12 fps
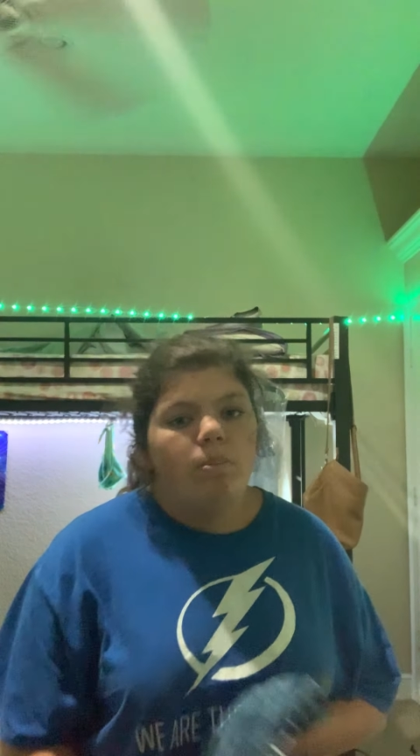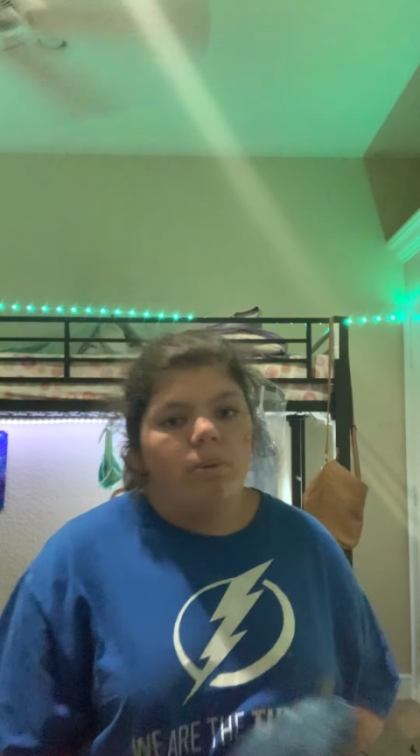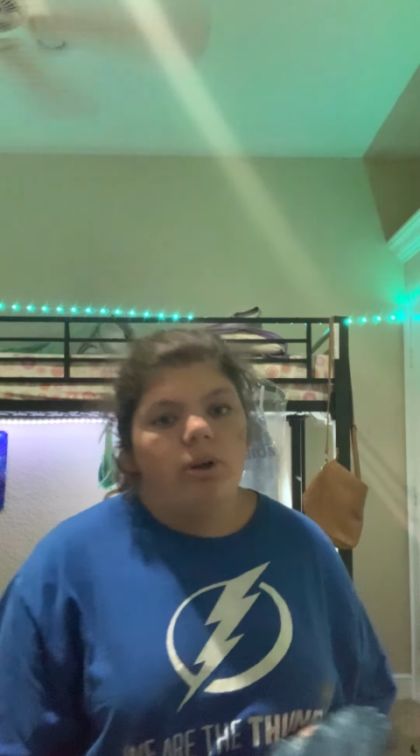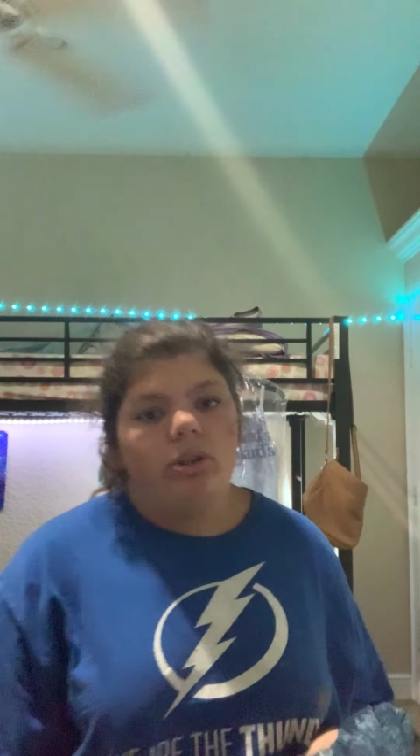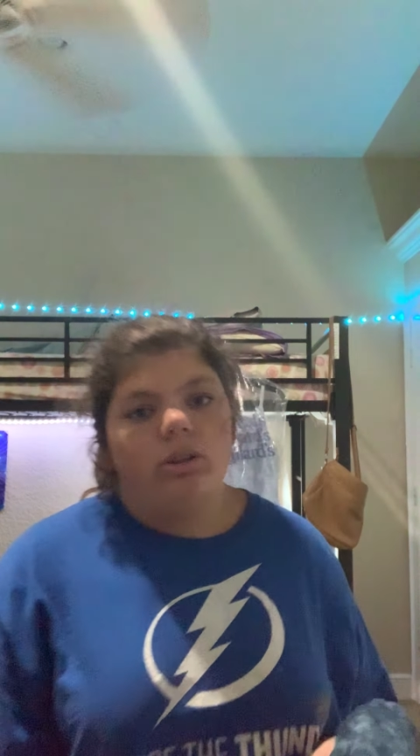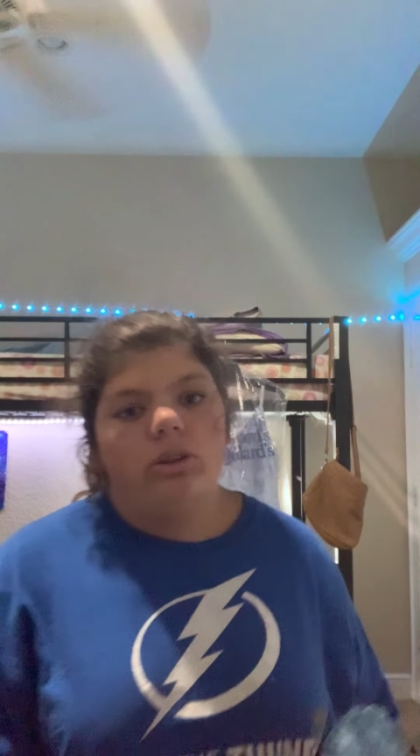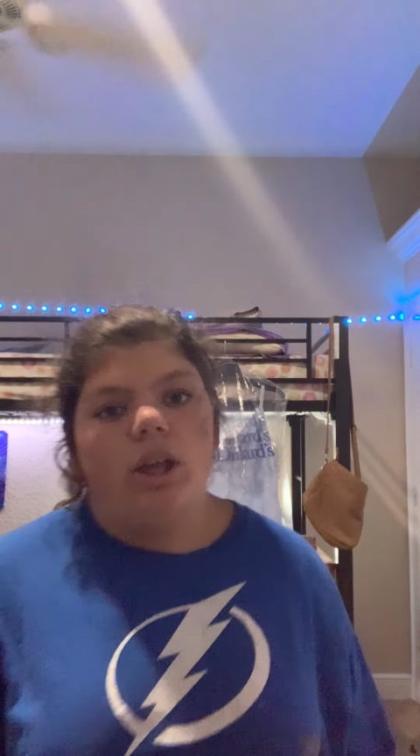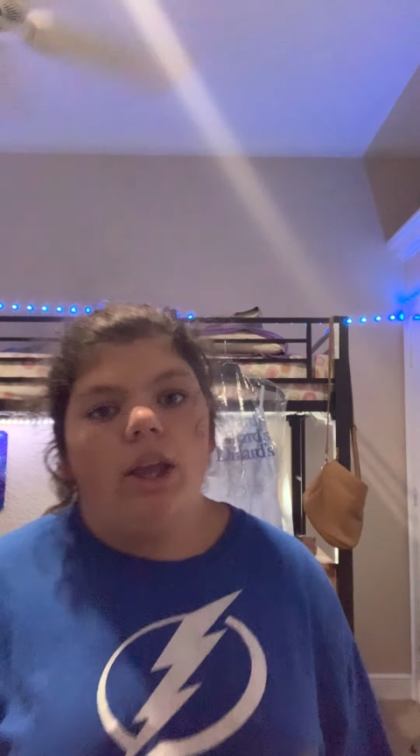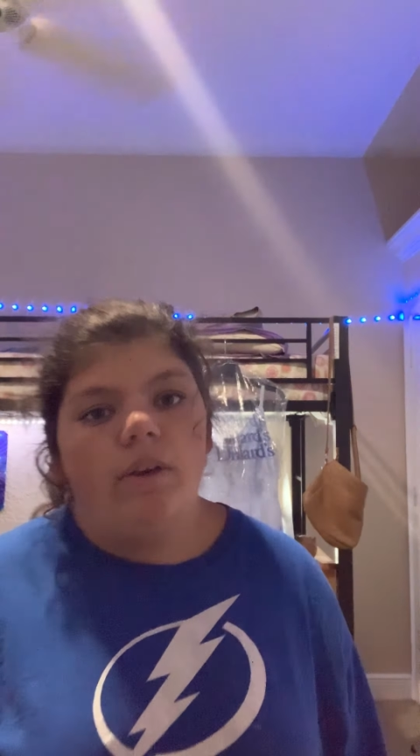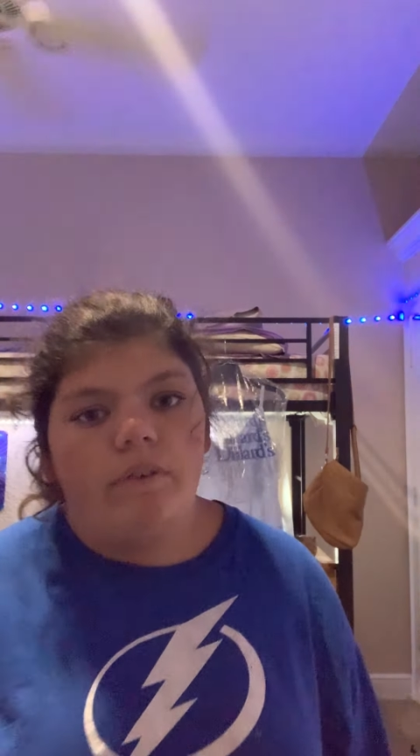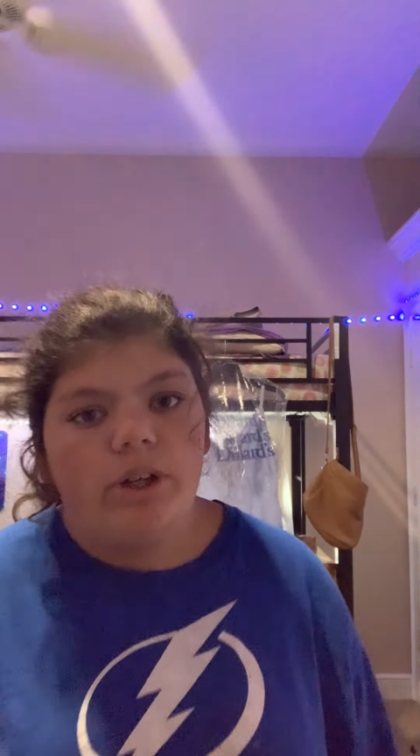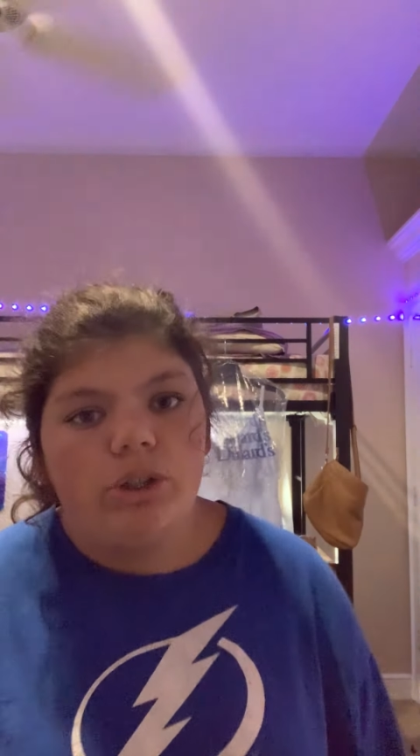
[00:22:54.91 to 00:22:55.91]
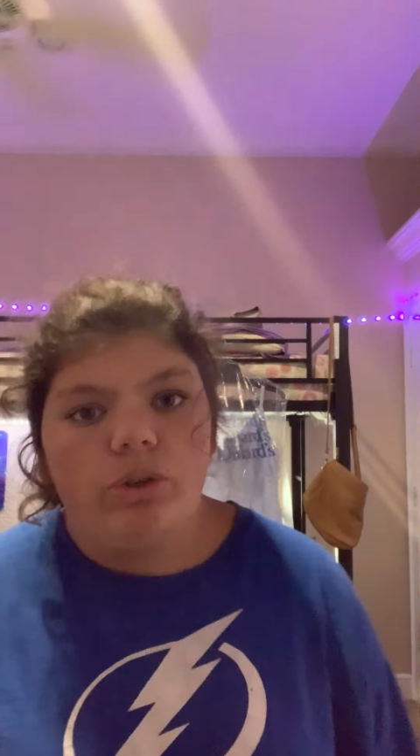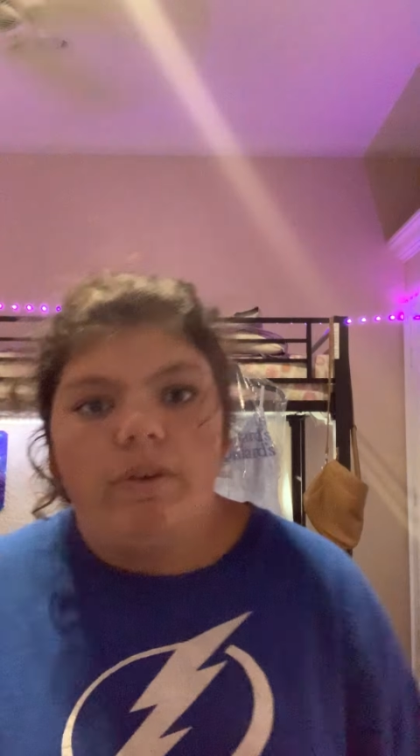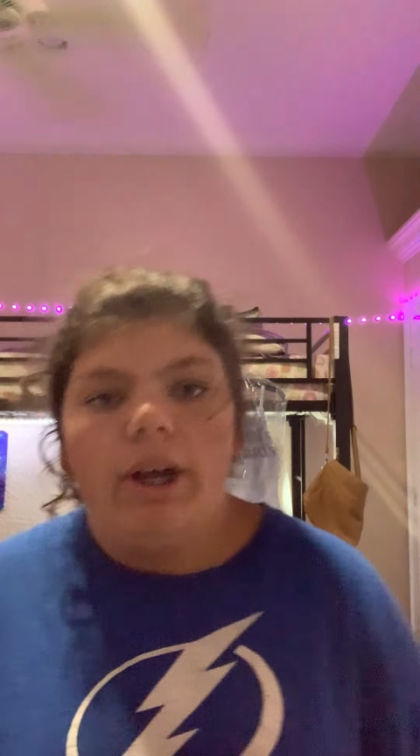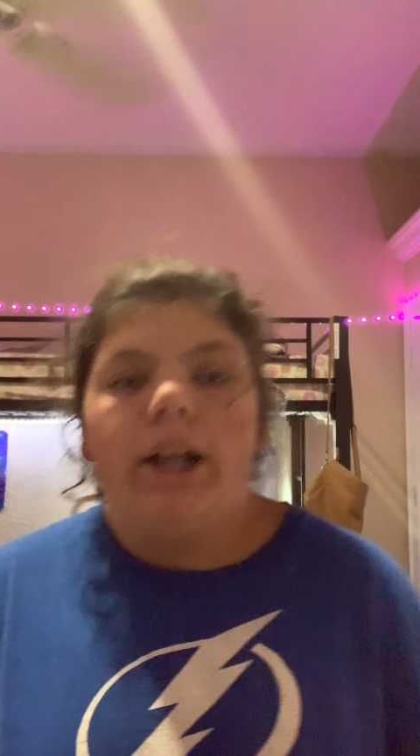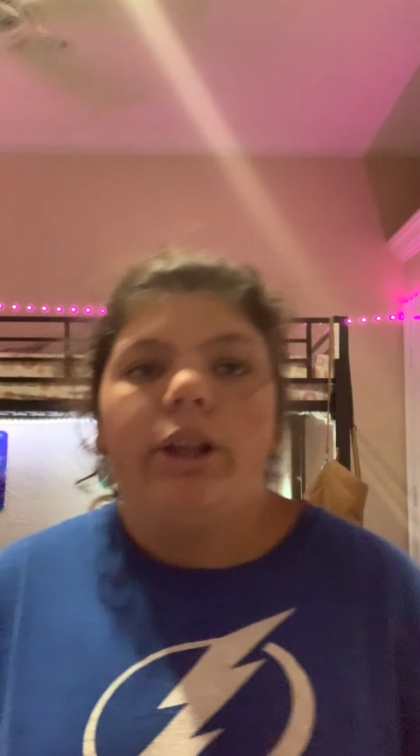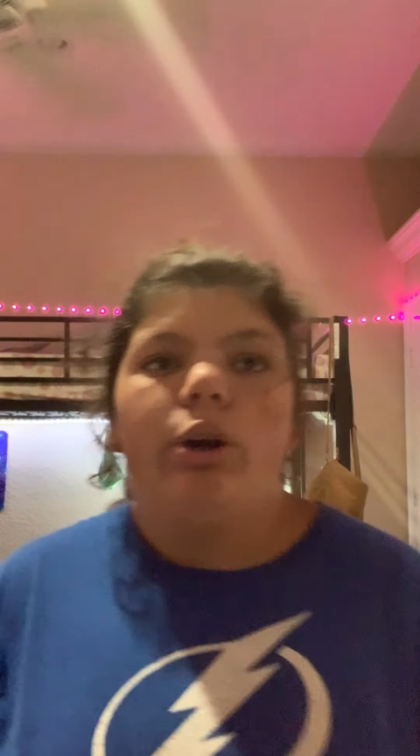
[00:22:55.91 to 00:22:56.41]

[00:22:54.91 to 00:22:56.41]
but if I do that,